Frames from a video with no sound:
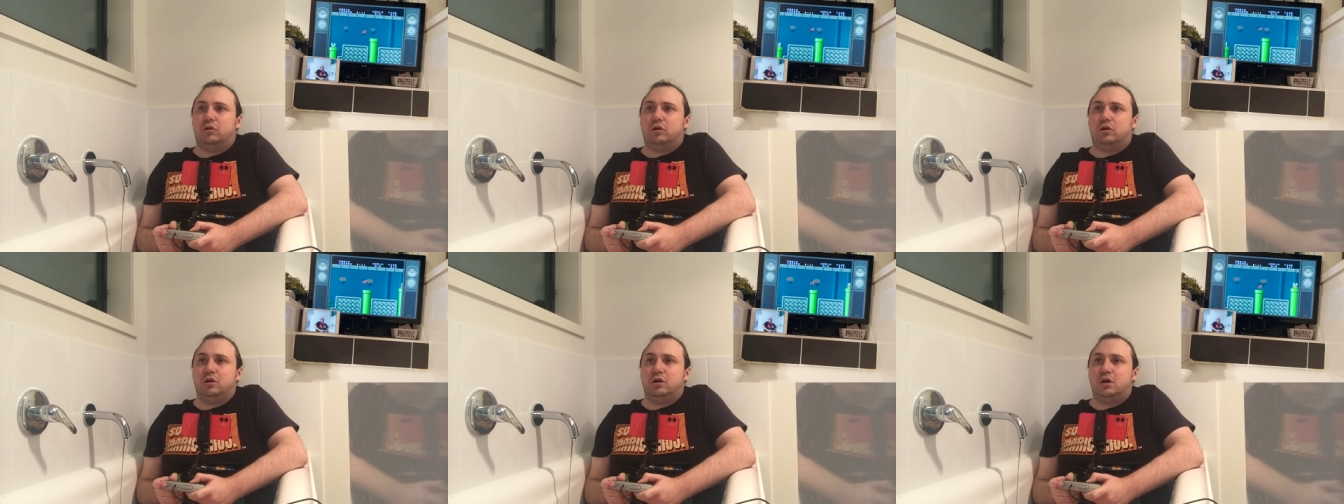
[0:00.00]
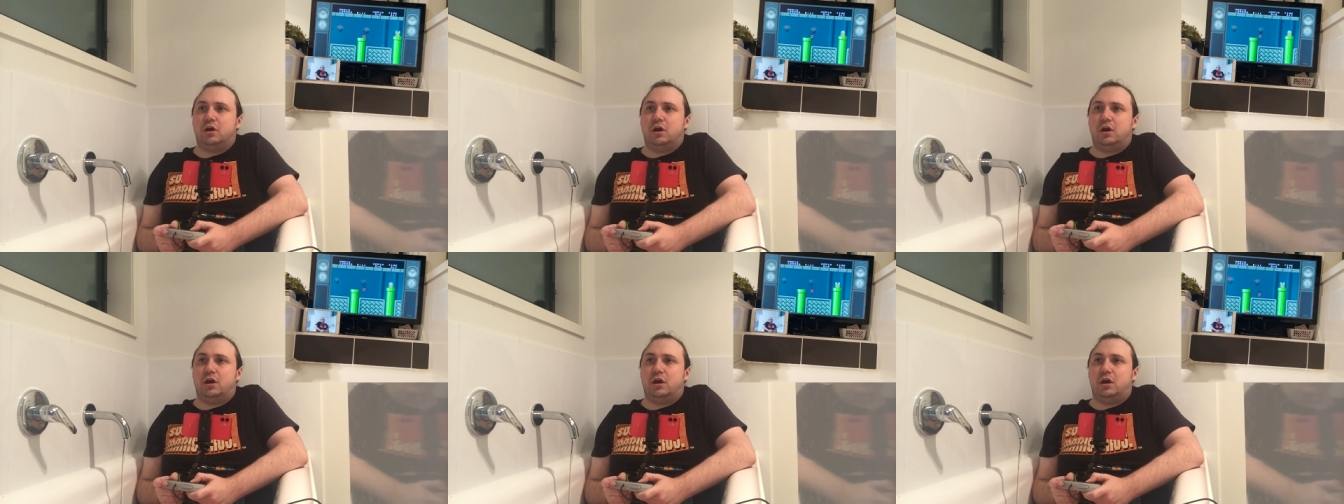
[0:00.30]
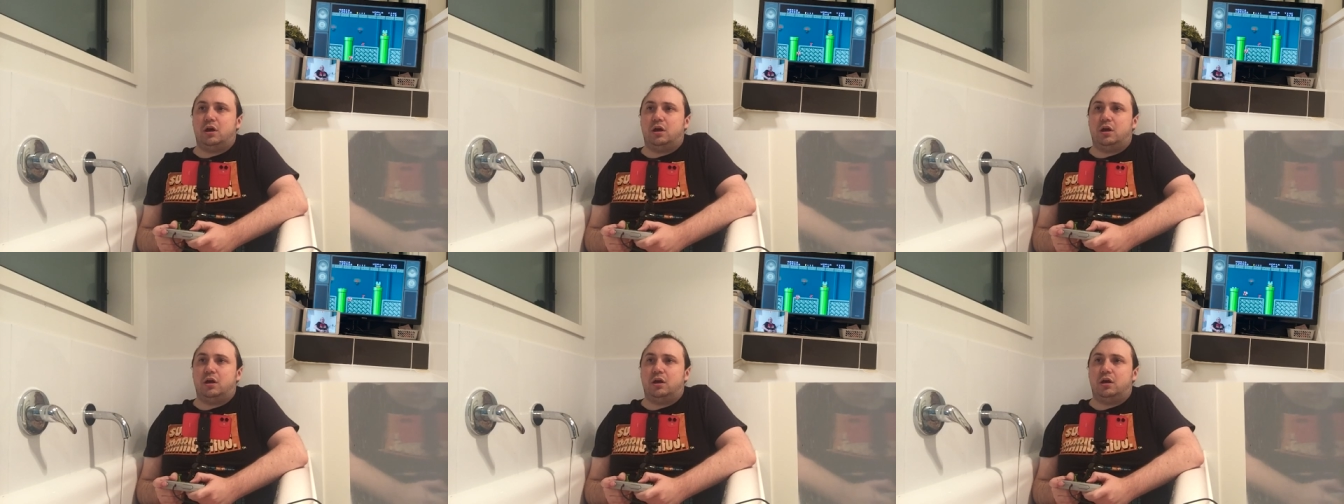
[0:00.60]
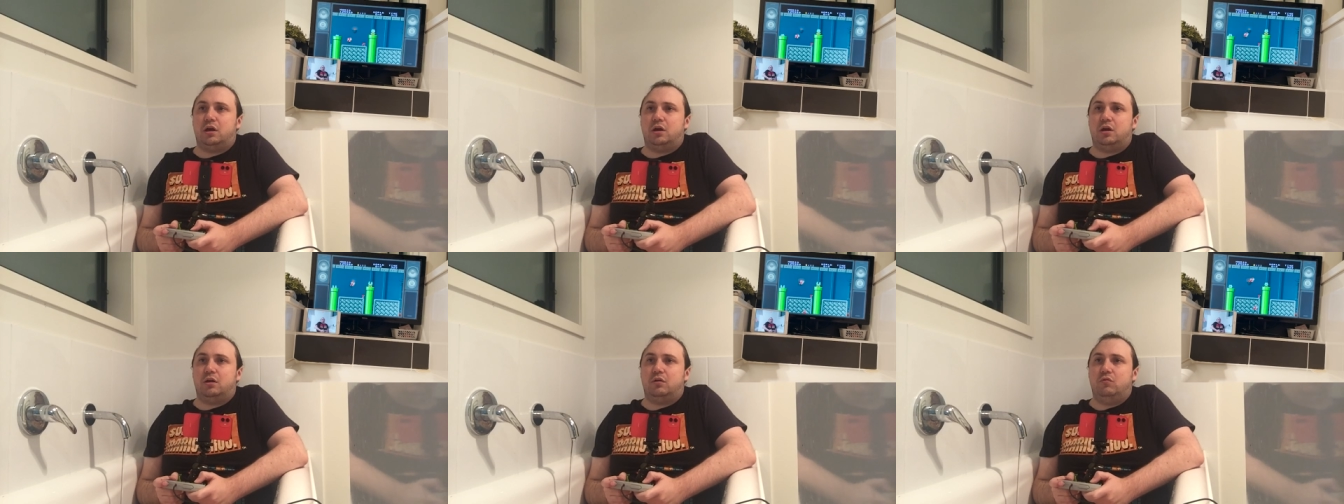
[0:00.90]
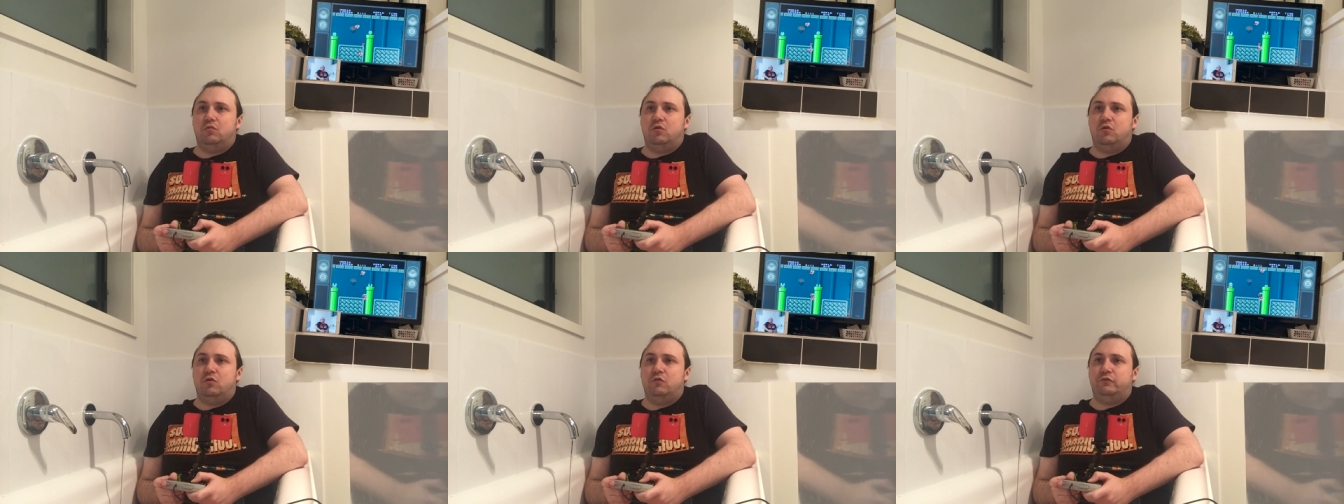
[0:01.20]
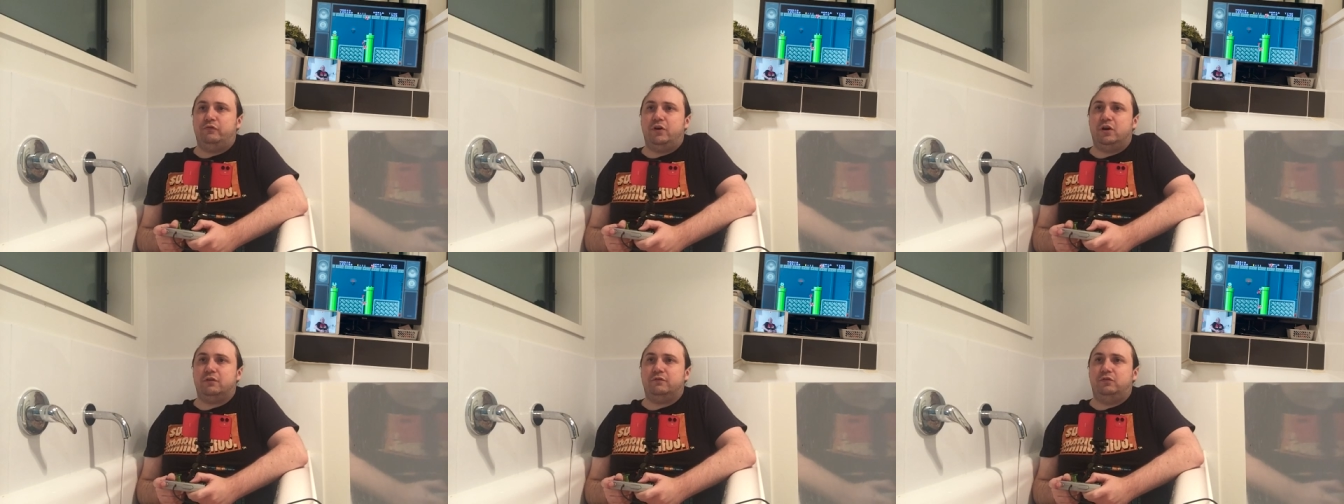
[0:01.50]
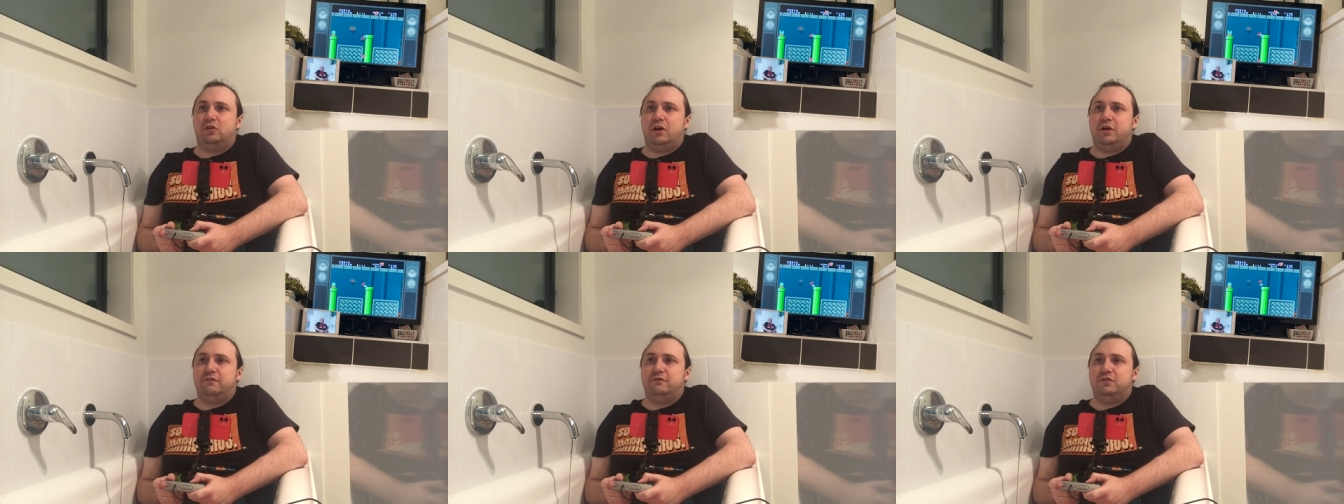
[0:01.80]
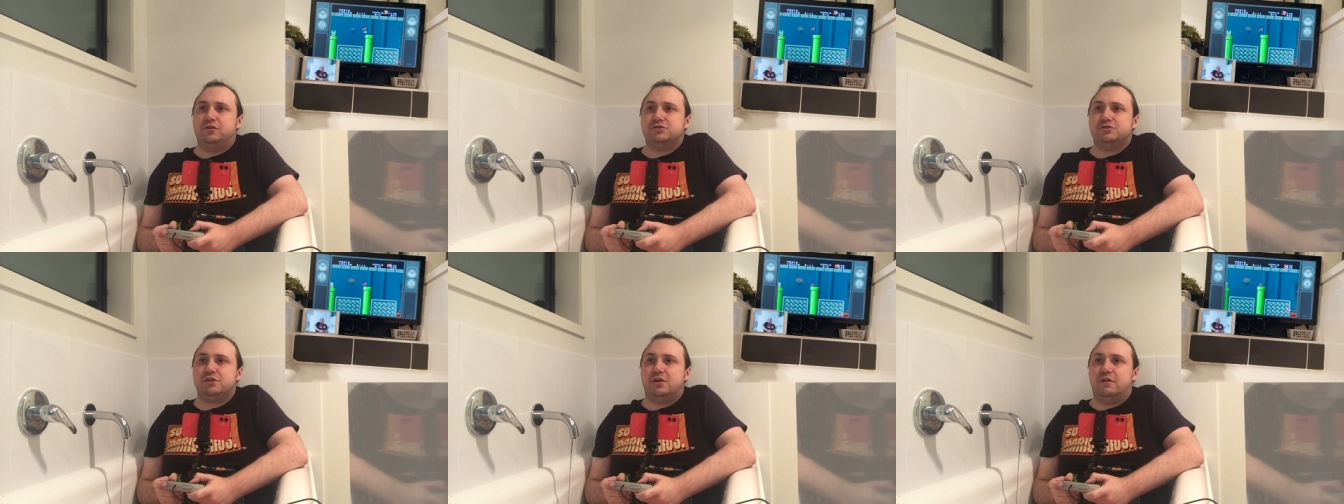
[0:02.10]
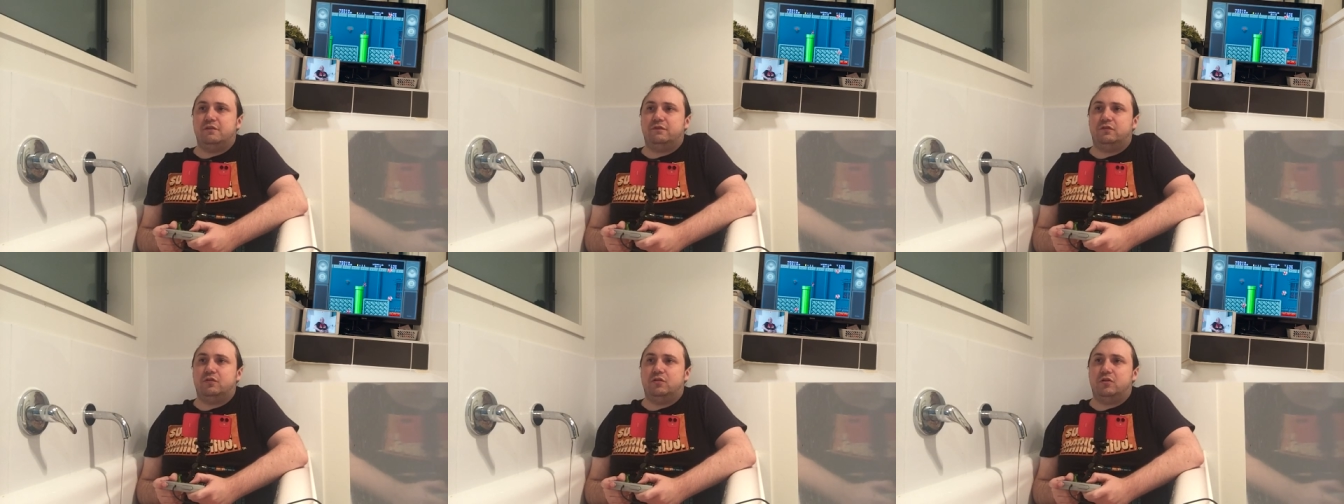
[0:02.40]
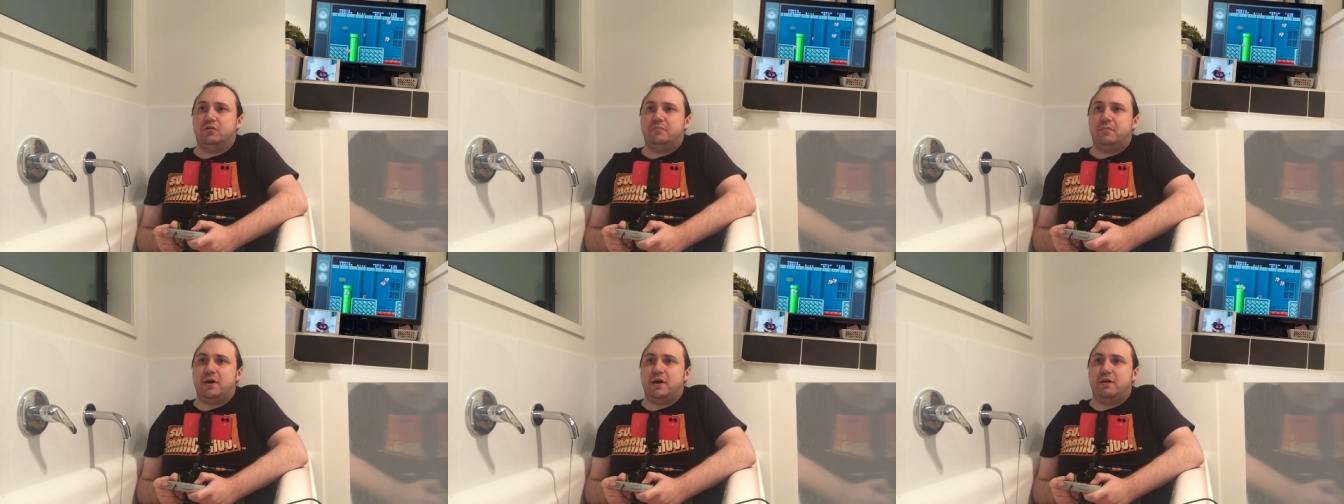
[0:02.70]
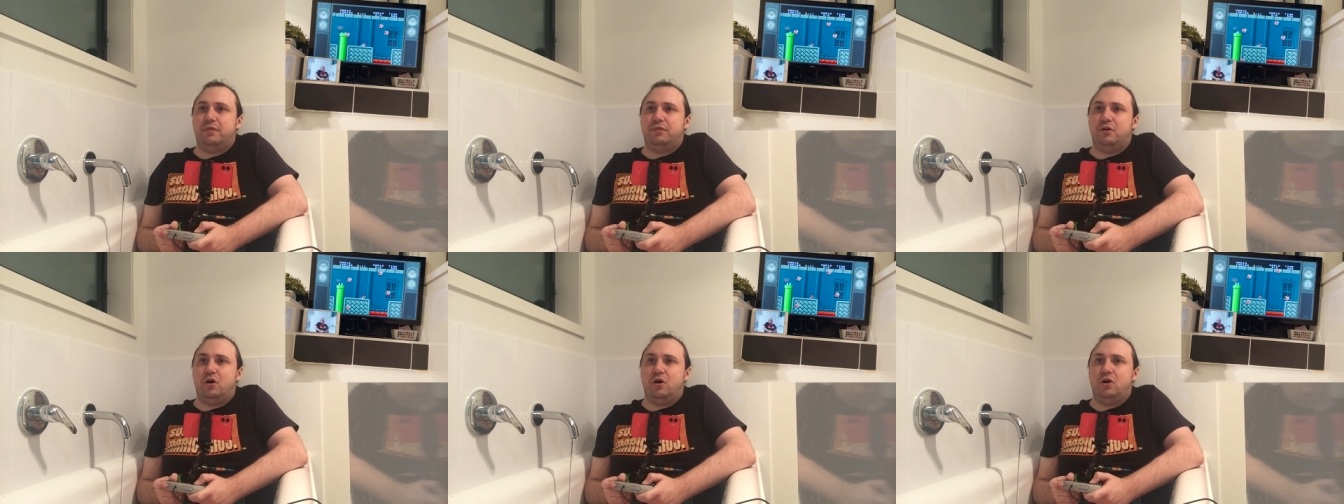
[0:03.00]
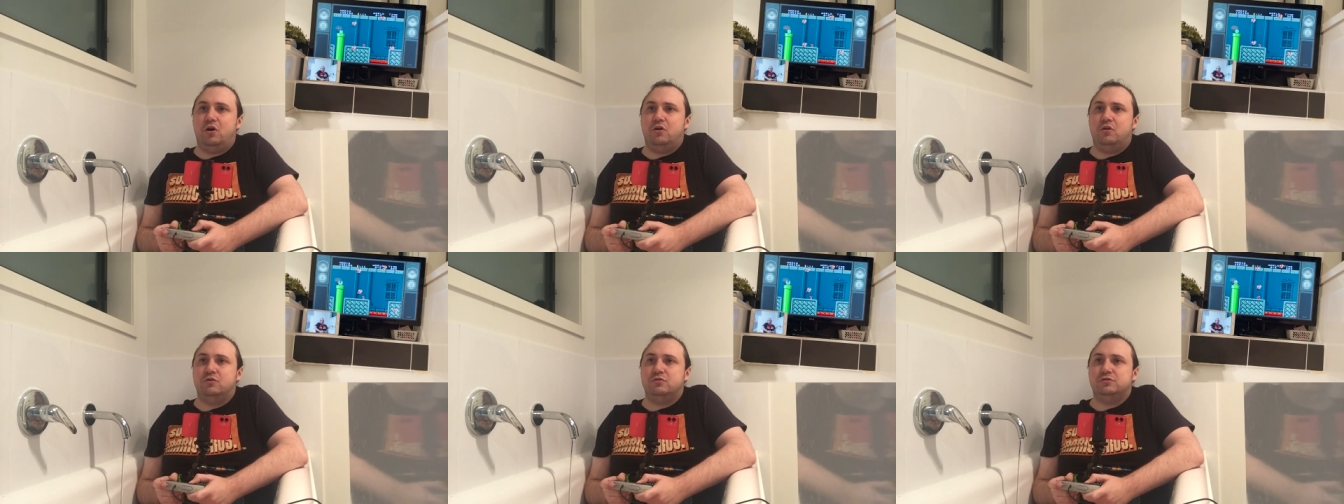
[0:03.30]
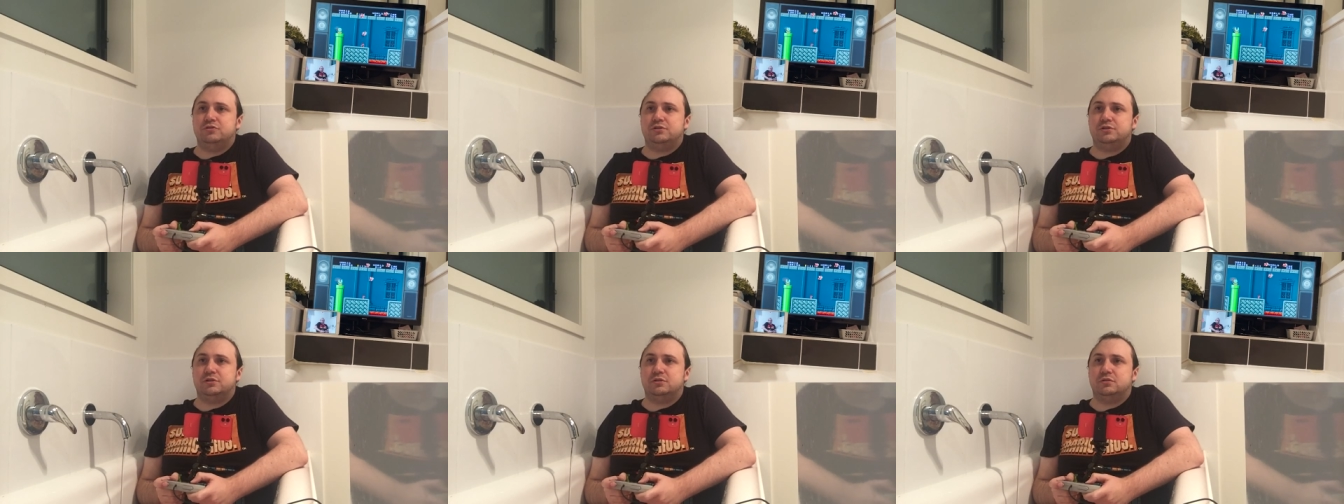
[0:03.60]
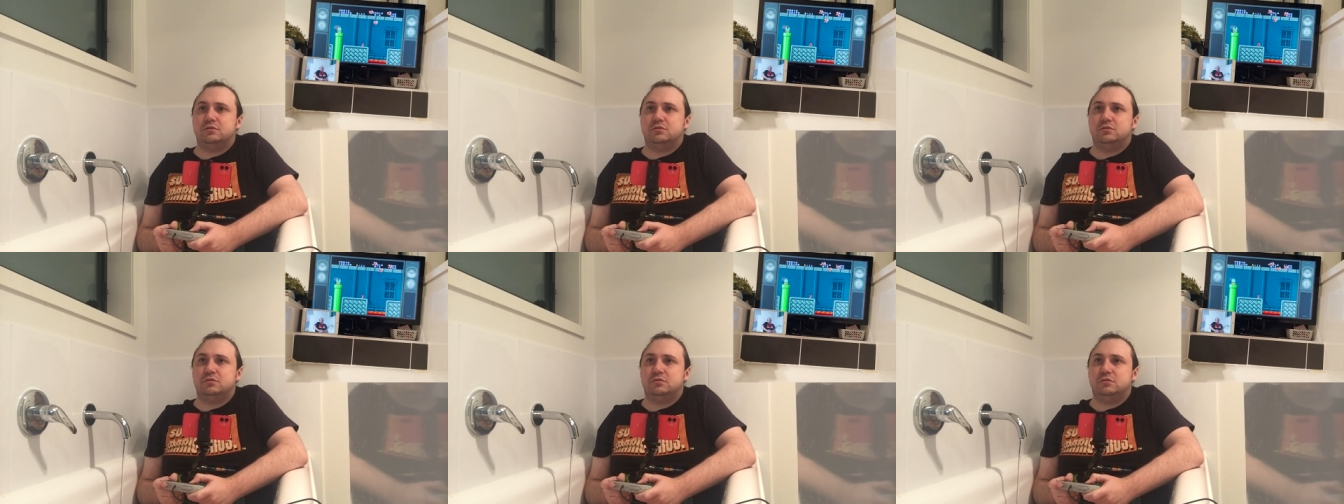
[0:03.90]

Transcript: Okay. Oh, fuck, flying fish. I forgot about those.